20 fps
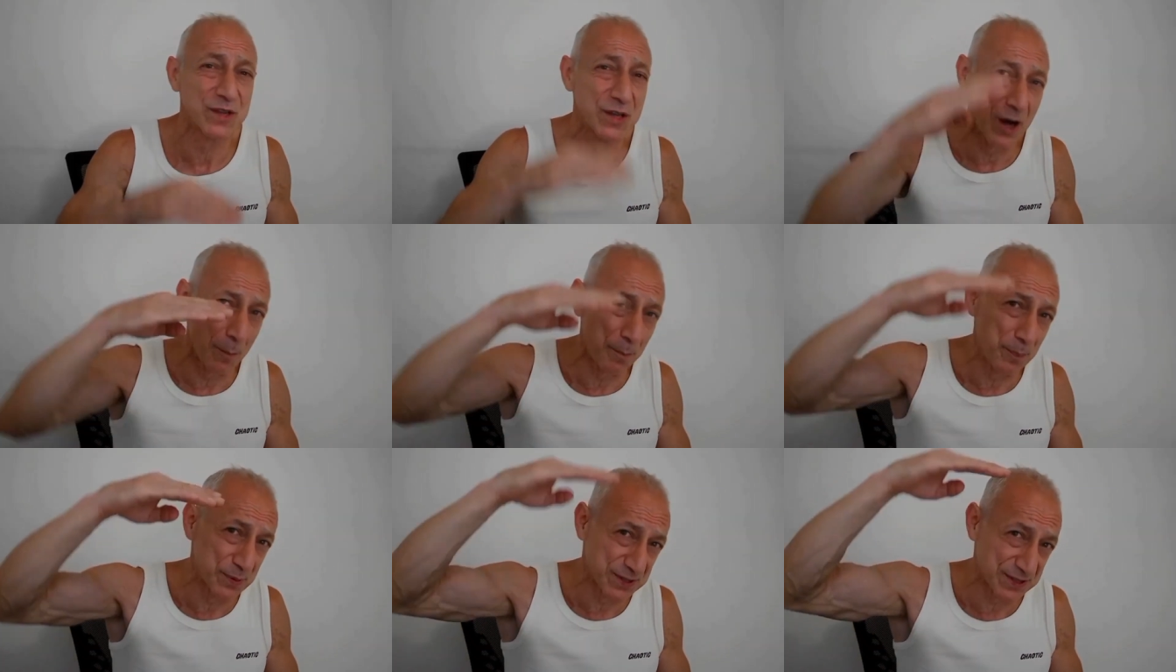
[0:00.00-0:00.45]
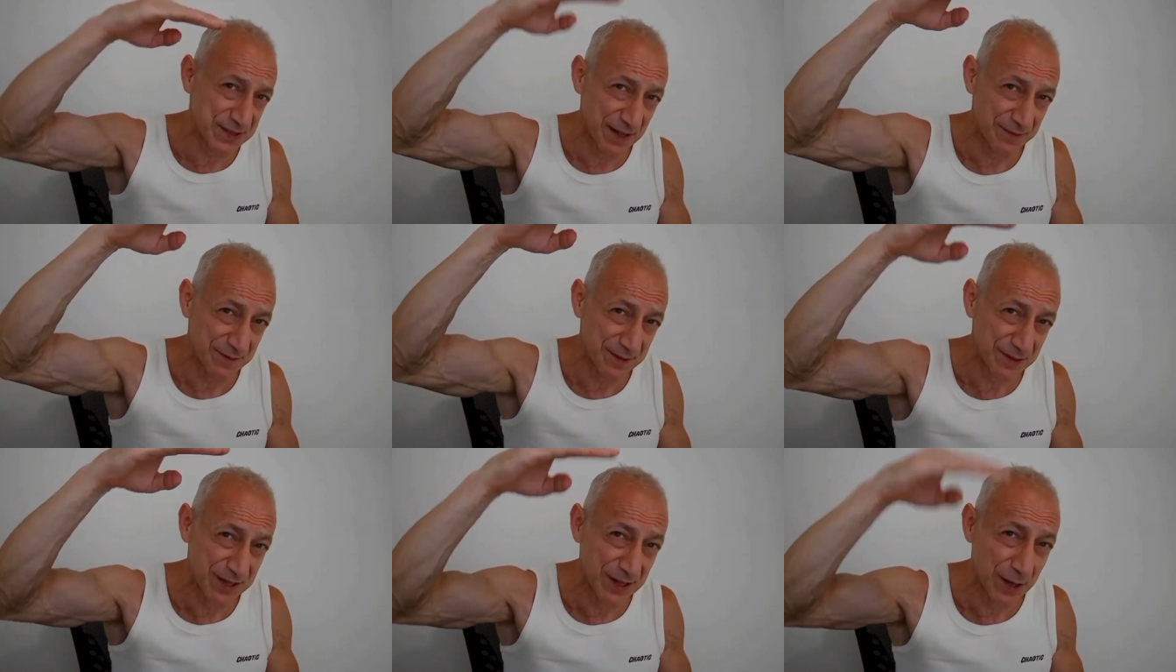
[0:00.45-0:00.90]
The upper
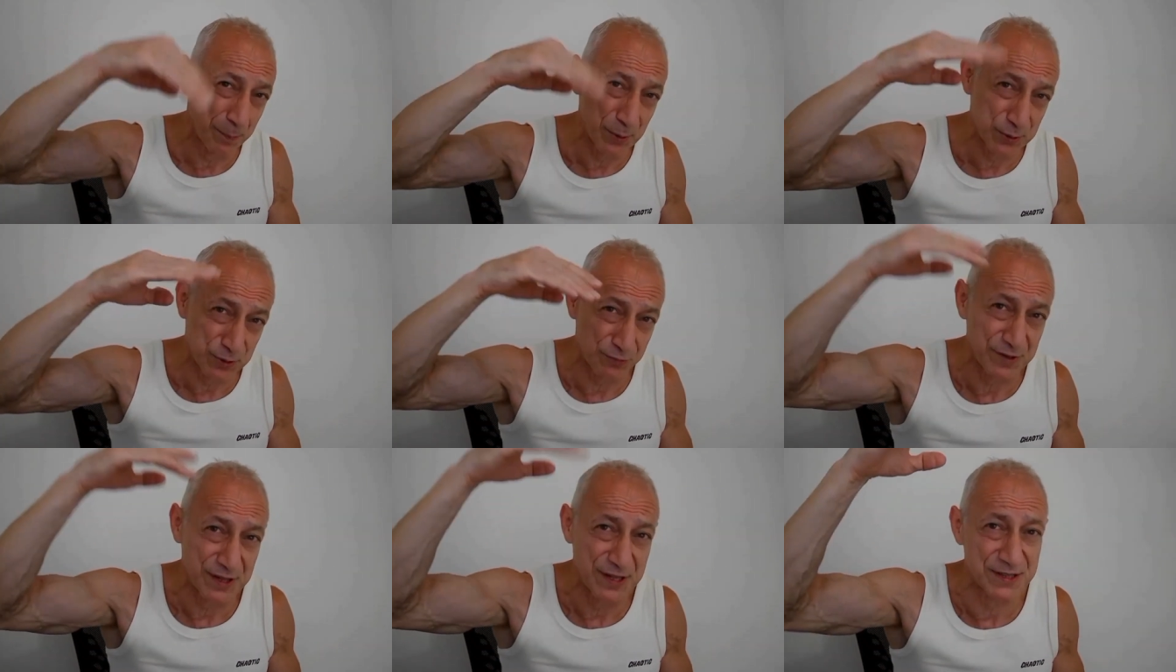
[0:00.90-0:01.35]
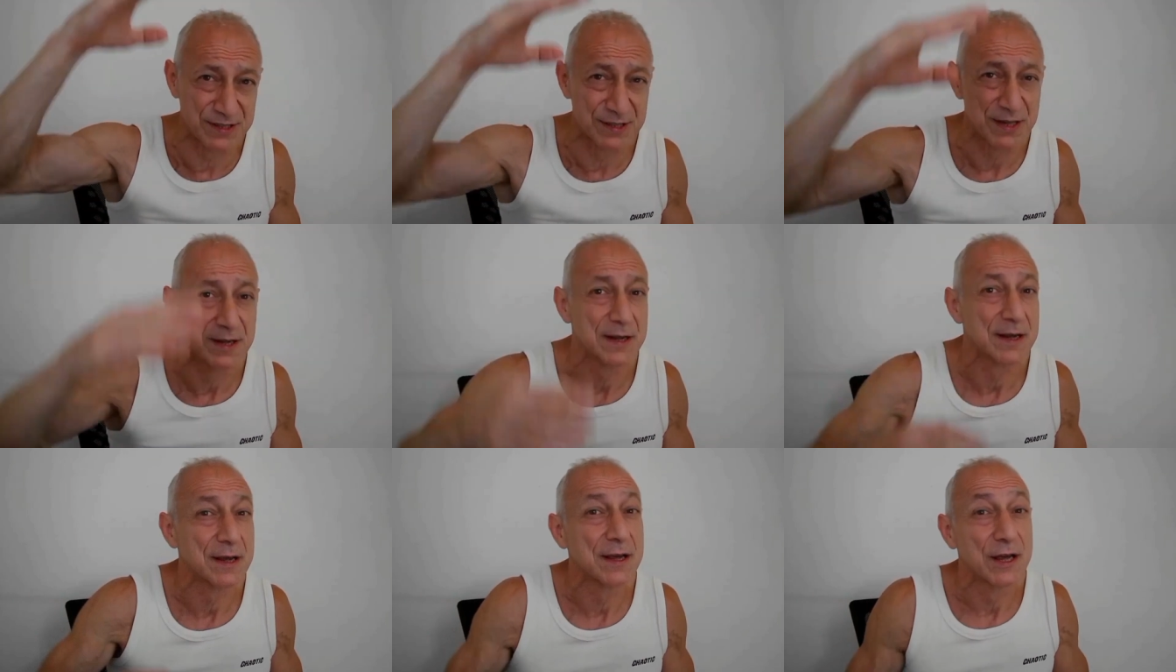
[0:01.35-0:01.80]
set, the upper
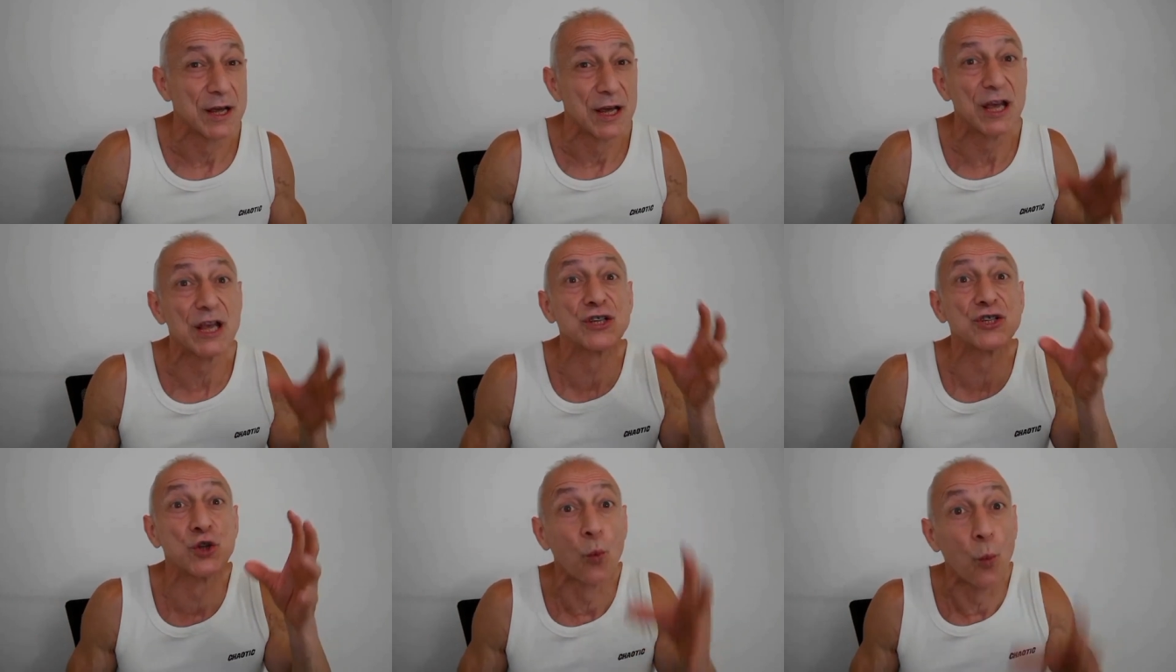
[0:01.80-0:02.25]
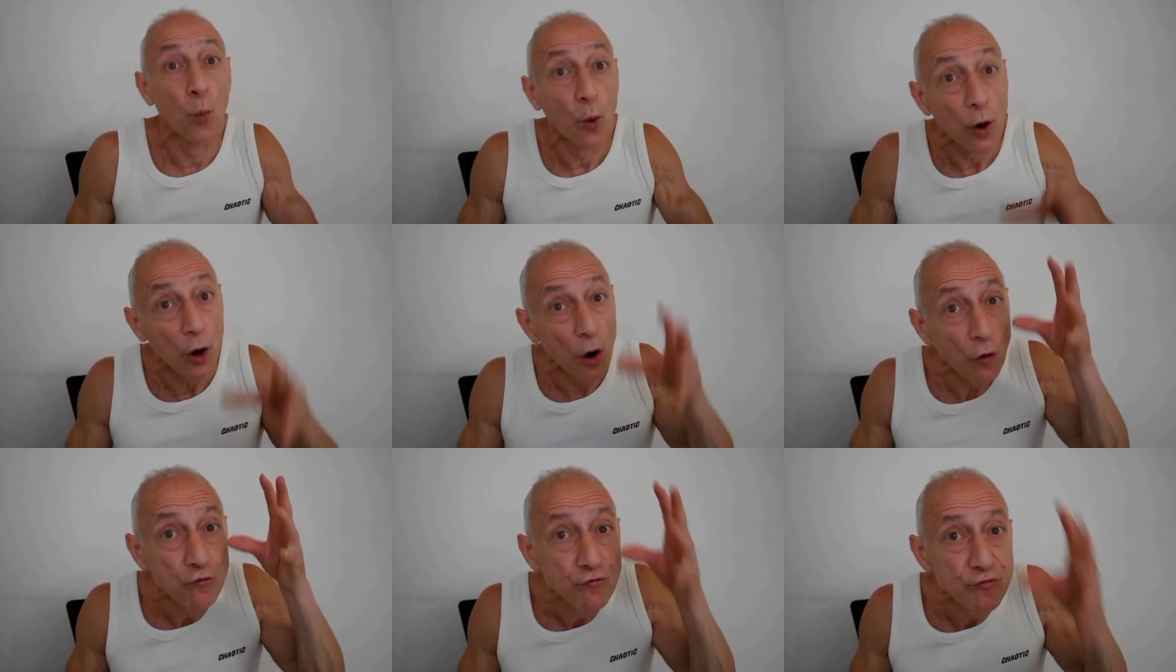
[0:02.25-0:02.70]
threes is the
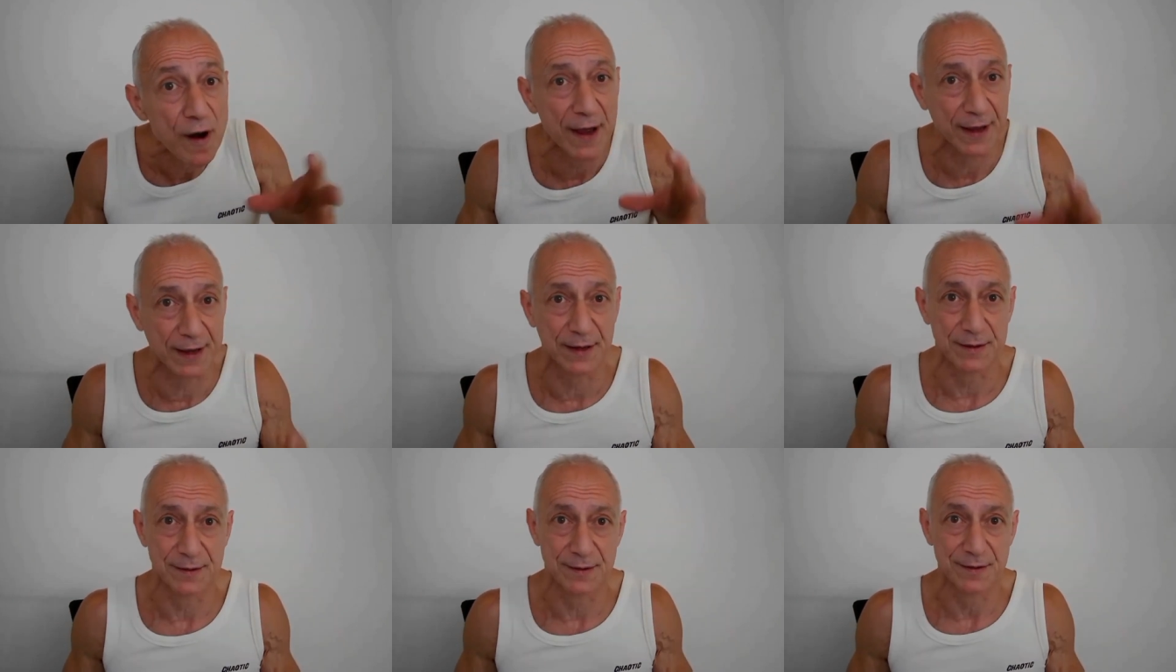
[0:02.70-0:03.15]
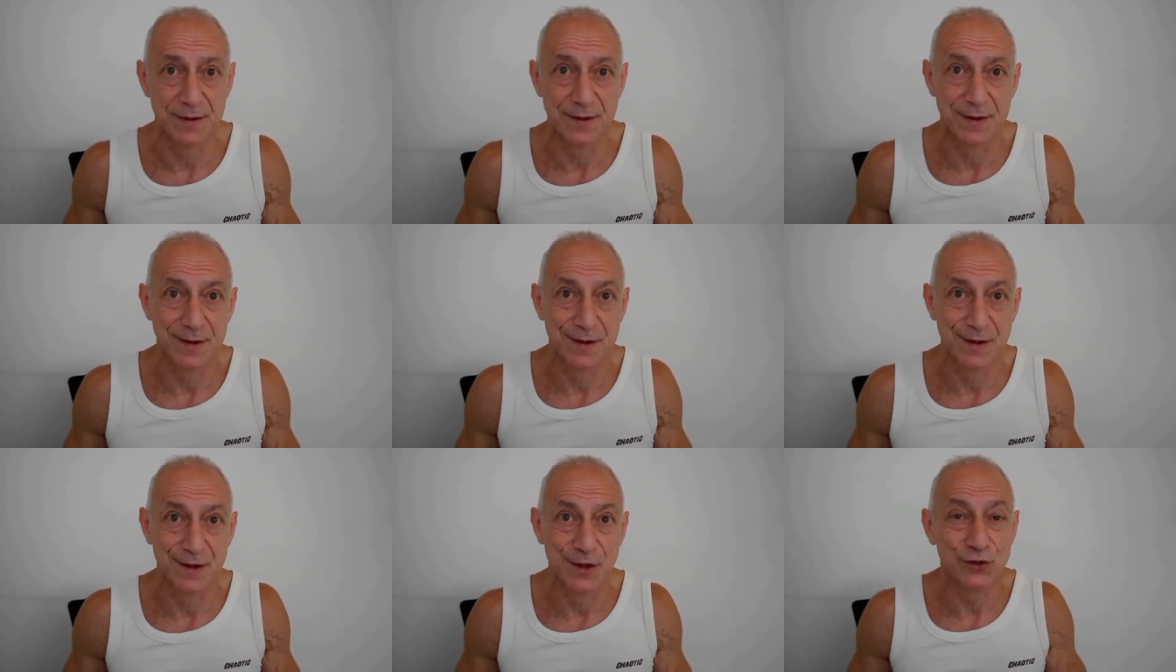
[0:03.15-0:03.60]
world record,
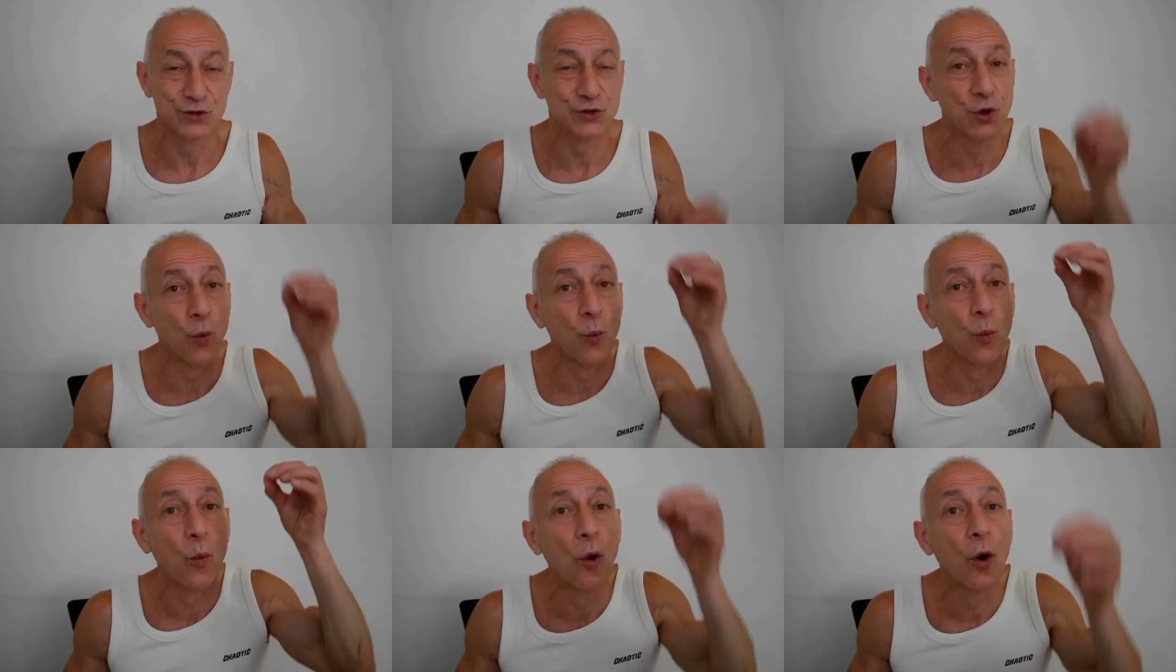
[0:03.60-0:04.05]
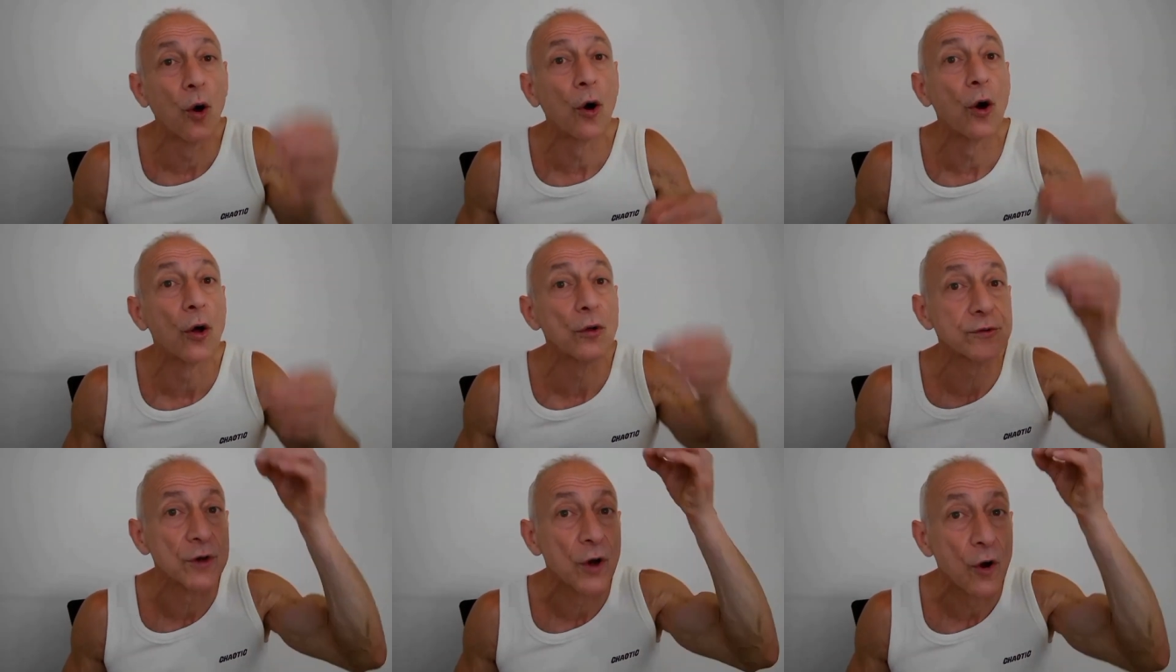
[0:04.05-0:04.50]
the
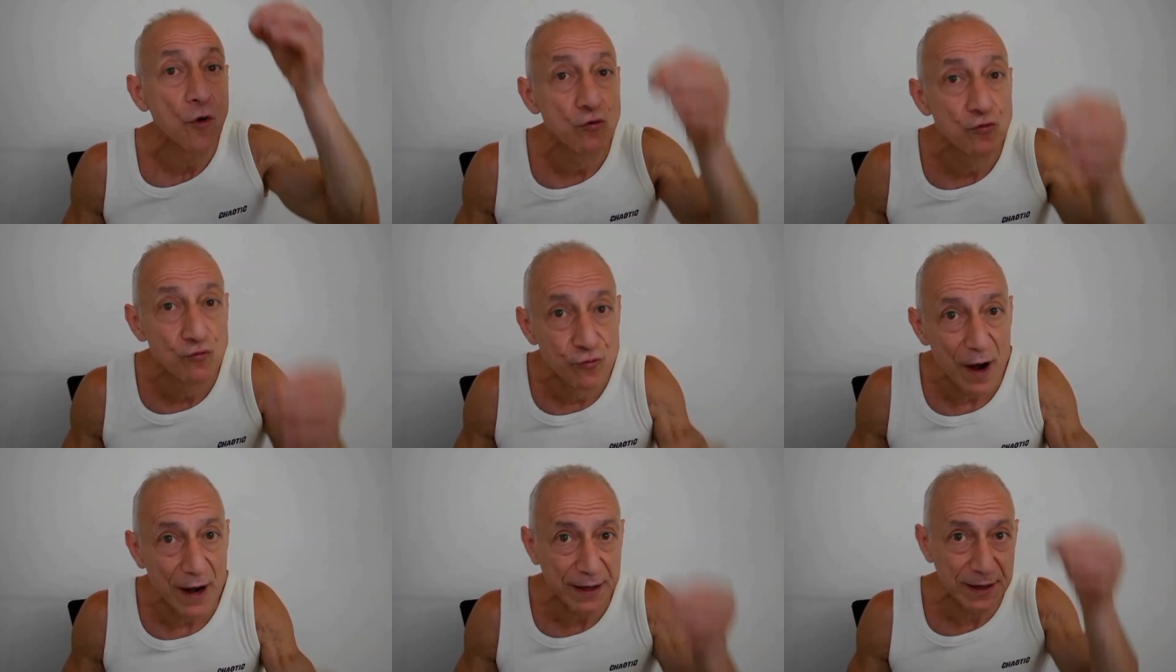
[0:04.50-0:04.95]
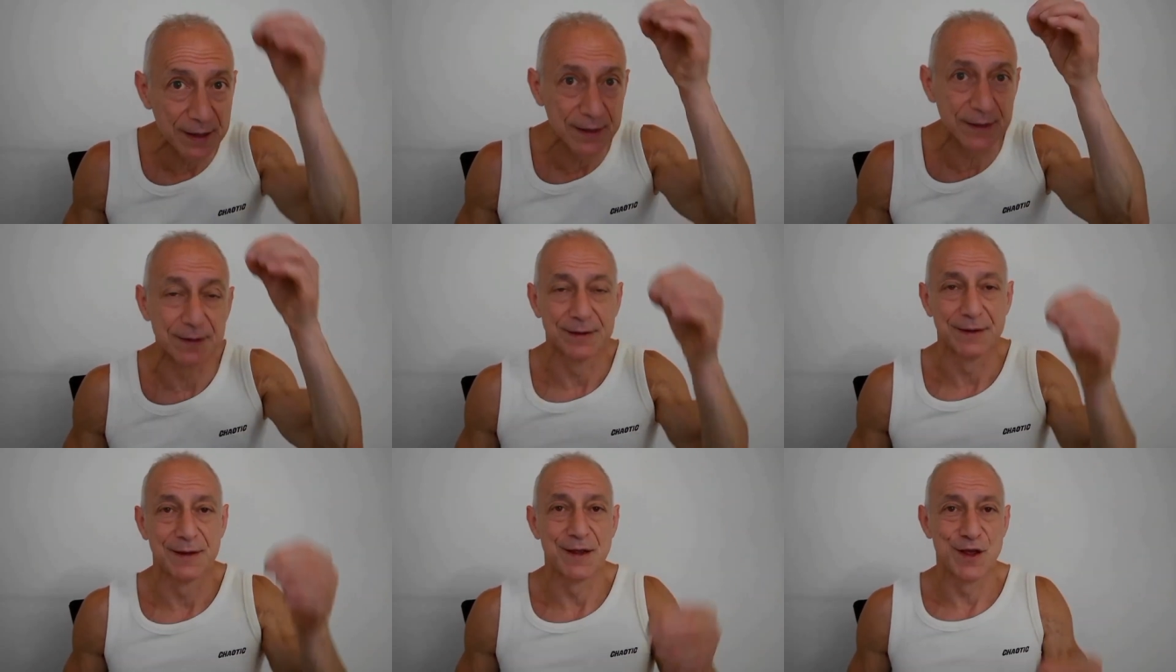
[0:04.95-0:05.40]
world
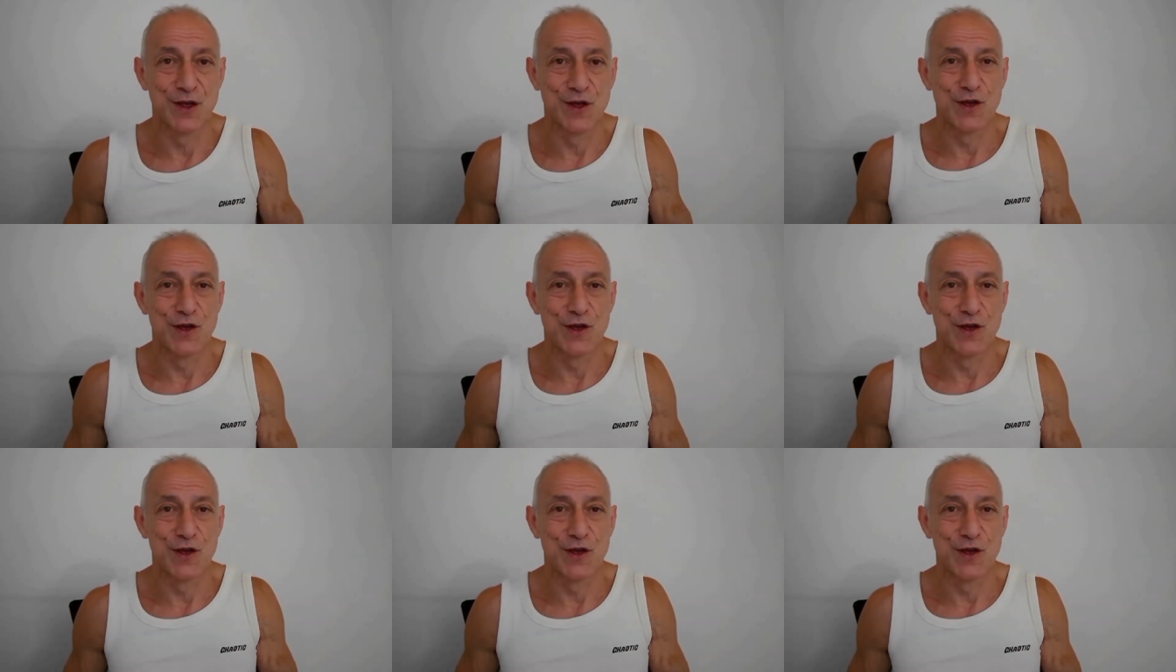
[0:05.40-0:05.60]
record